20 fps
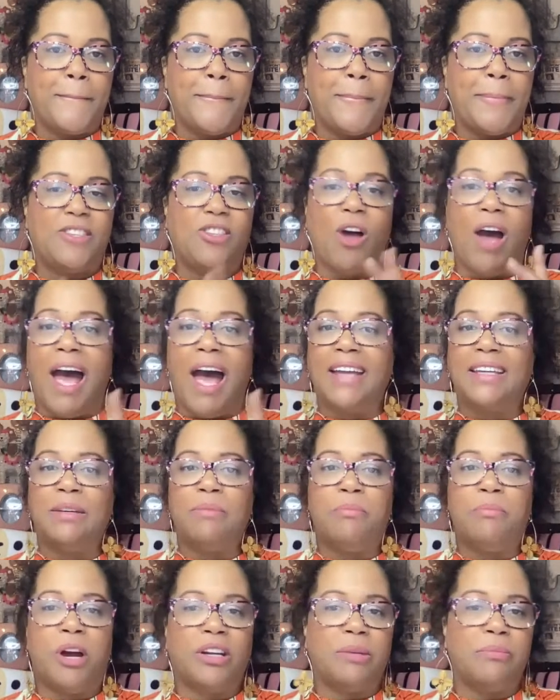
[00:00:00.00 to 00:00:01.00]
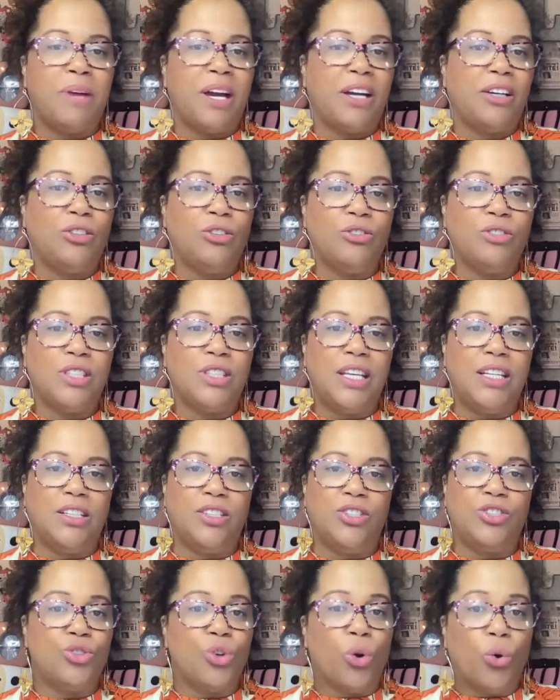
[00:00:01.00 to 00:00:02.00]
So I can market my clothes in a
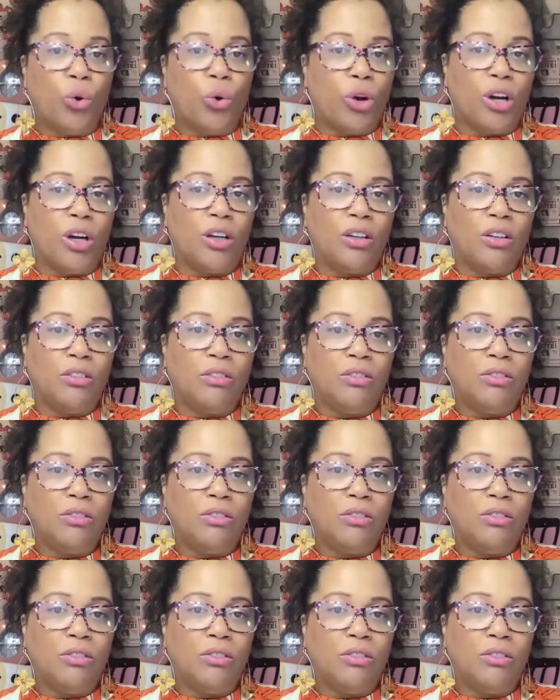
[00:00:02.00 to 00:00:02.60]
store.